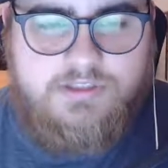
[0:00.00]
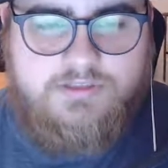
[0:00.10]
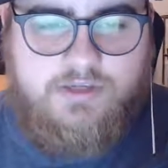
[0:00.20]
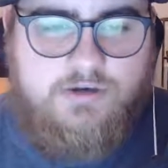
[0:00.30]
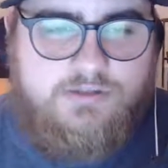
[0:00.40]
I
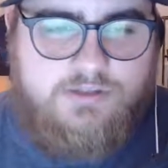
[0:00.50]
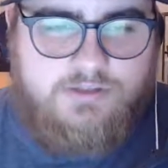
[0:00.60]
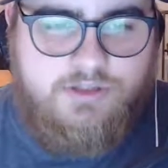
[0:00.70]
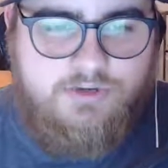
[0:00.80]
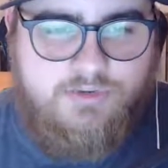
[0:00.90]
was like, "Oh, it's
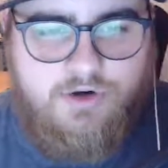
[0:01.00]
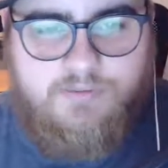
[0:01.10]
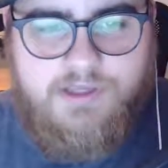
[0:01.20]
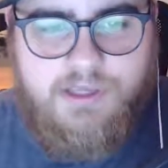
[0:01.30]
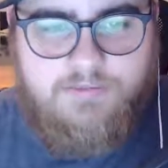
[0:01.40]
the new
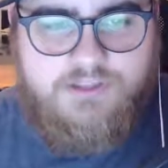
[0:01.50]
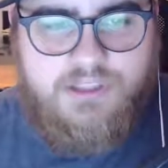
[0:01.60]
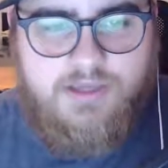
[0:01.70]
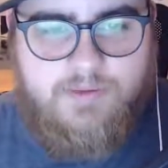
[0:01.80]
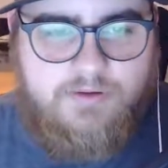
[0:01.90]
Kirby game
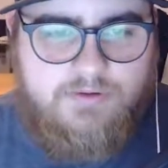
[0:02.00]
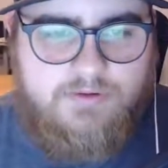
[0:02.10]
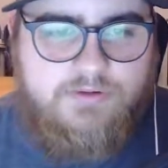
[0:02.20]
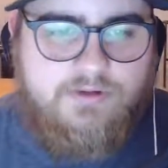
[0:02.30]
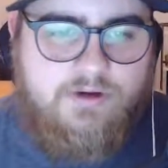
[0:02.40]
just came out,
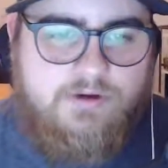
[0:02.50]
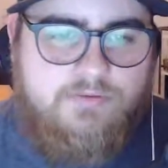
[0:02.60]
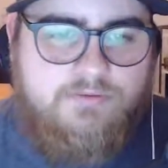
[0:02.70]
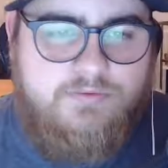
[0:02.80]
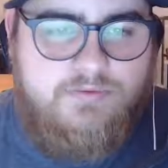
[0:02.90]

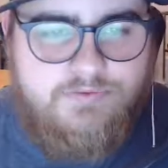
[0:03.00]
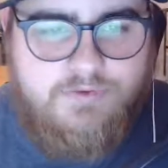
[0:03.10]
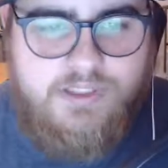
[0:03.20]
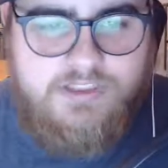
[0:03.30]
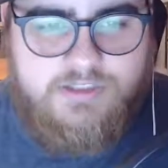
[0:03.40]
a
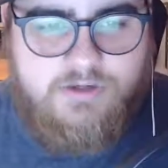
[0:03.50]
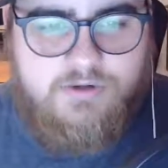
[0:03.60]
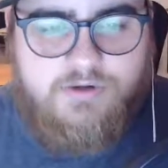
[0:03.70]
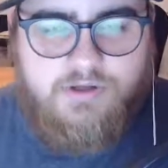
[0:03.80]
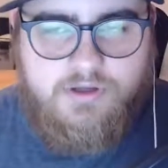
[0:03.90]
few days
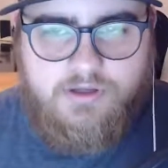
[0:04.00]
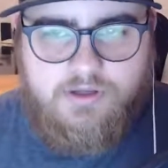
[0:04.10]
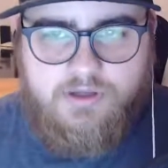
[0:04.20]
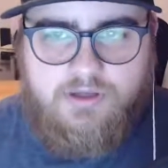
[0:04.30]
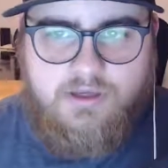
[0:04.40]
ago."
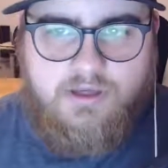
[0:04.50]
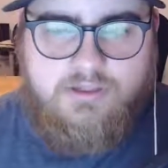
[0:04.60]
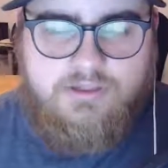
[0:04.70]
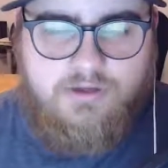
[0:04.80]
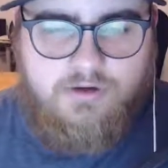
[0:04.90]
And
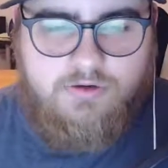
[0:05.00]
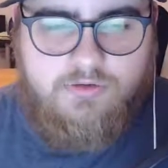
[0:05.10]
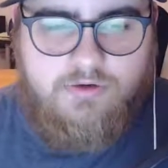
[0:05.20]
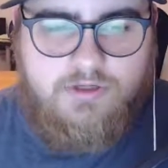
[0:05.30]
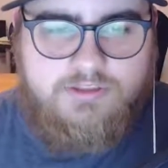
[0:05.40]
he's like, "Oh,
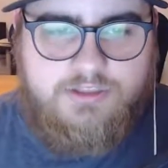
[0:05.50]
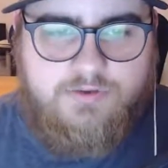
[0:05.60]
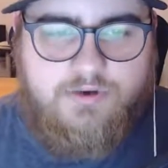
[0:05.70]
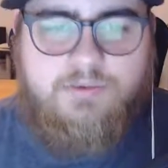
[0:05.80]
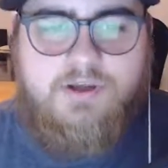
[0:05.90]
cool." I was like,
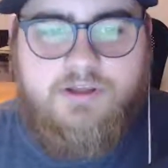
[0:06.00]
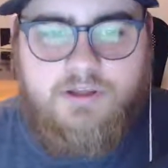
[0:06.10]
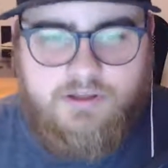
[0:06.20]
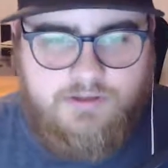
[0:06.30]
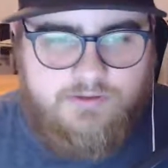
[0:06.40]
"You want to play?"
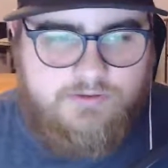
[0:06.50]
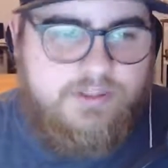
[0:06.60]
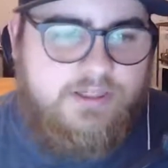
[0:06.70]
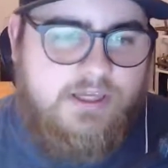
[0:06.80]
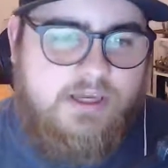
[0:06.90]
He
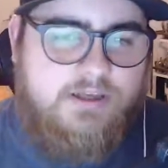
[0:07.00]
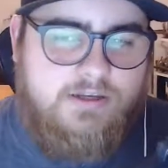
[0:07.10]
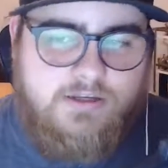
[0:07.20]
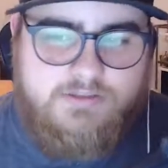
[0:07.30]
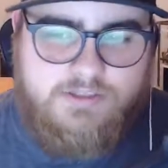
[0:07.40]
was like, "Yeah."
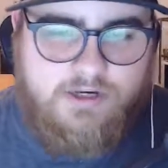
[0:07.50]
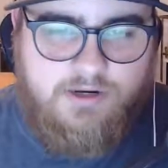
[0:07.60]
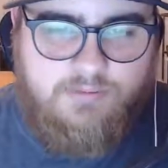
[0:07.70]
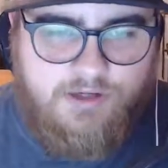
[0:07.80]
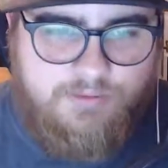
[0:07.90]
I was like, "All
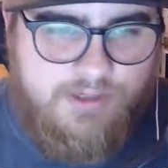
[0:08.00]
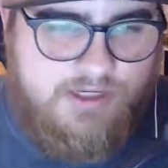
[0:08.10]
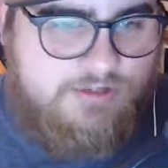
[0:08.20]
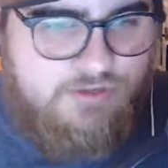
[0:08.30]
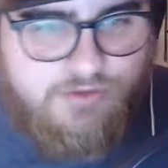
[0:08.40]
right, pick up
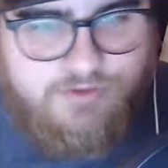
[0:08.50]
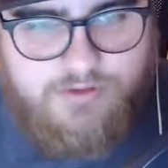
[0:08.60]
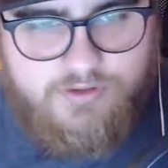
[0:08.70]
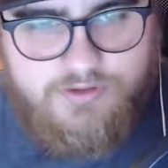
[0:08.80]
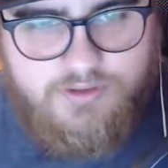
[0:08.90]
that
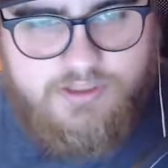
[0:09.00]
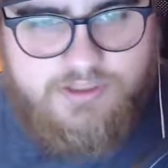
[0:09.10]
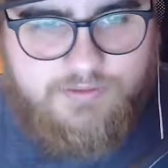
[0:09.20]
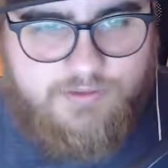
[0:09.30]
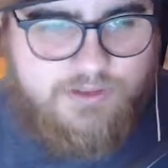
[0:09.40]
controller." And
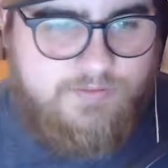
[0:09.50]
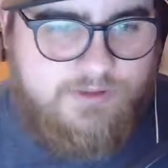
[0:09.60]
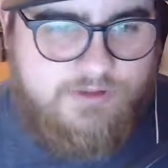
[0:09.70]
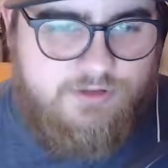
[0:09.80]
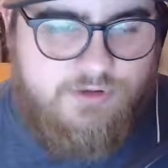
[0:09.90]
then he picked up
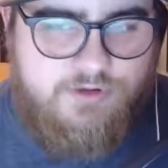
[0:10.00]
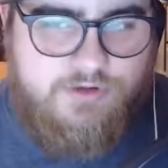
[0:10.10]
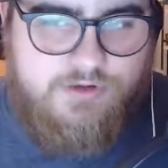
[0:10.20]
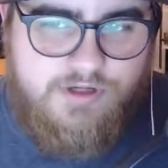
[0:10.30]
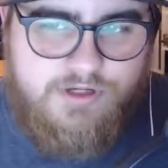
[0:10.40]
the
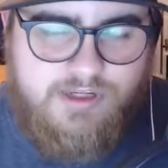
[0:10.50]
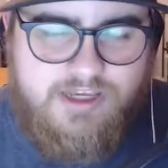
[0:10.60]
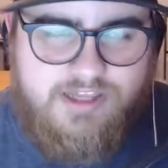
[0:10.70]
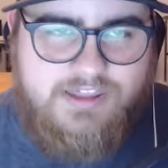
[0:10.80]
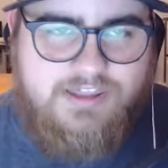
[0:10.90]
controller.
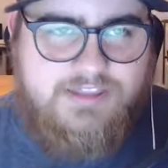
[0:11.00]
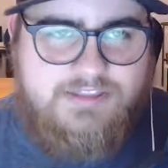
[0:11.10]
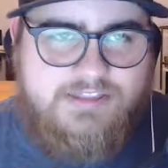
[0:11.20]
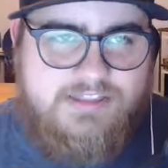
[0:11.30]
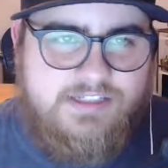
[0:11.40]
I think
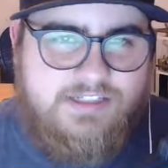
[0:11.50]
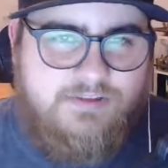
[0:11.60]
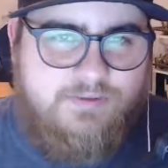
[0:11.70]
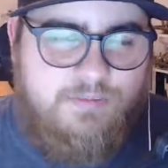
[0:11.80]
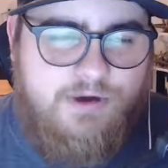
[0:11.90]
it's
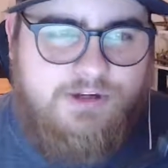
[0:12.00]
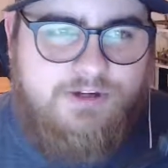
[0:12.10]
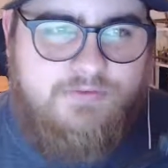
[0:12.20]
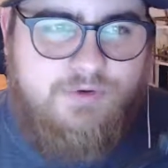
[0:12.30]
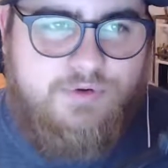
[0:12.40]
what button
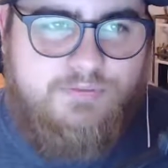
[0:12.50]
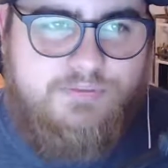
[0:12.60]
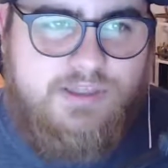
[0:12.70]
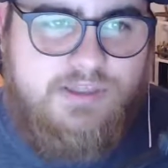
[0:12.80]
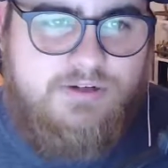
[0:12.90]
do you have to
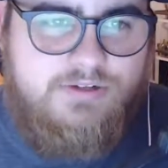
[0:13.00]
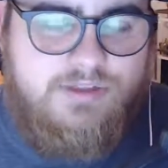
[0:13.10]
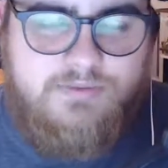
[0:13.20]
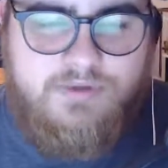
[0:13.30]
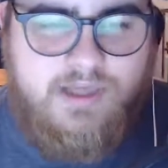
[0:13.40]
hold? B or
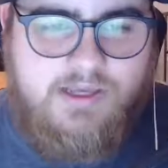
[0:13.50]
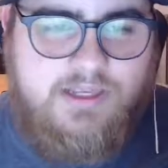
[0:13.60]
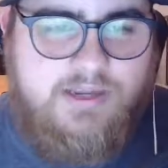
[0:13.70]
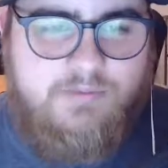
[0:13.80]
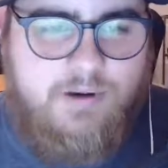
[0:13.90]
something? I
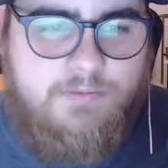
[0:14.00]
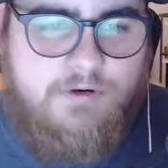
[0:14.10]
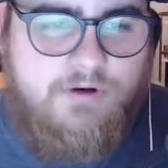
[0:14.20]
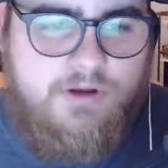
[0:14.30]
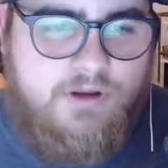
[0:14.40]
can't
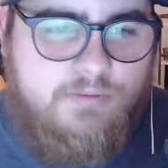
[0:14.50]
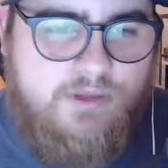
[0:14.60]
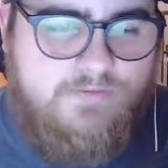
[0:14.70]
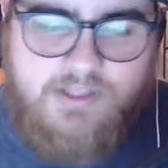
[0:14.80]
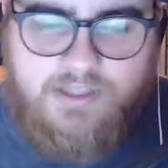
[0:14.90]
remember.
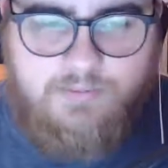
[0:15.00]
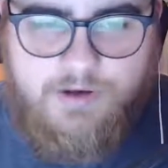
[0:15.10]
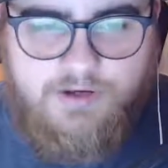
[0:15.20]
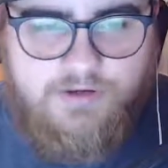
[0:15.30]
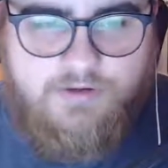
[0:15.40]
You have to hit a
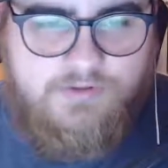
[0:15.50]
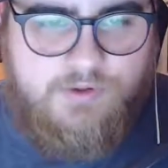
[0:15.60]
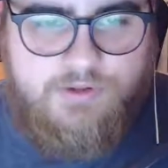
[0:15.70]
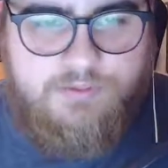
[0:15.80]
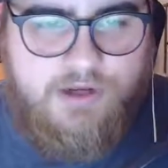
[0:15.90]
button. You have
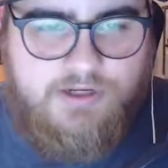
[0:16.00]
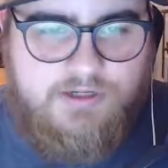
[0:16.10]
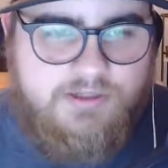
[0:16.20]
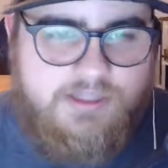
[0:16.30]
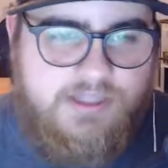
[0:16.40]
to hold a
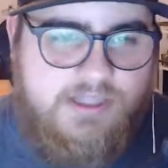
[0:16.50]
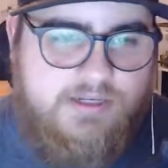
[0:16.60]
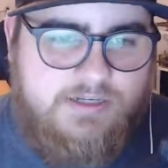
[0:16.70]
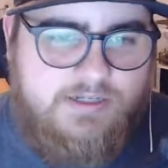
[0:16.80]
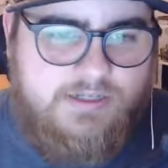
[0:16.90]
button, and
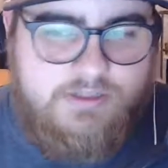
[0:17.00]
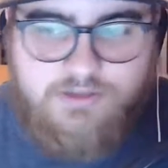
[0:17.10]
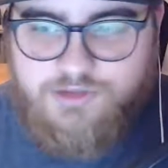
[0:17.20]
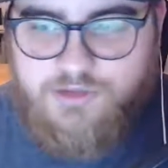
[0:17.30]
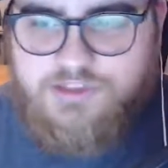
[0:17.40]
then it
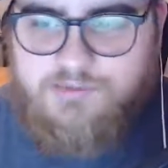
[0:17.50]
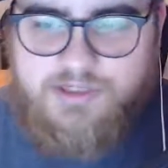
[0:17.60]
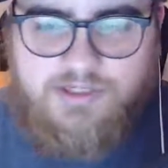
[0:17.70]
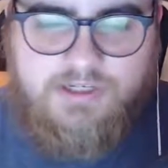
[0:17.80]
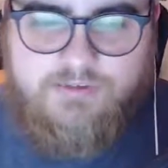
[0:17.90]
joins him
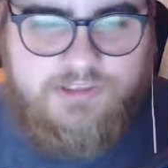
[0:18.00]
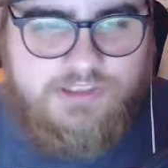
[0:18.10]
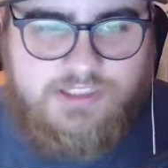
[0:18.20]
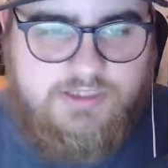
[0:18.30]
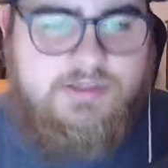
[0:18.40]
in. And he was
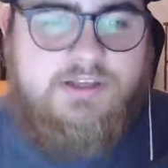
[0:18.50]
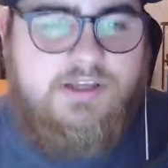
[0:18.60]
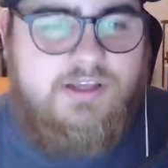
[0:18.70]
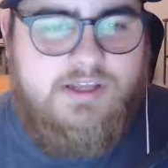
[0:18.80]
just in.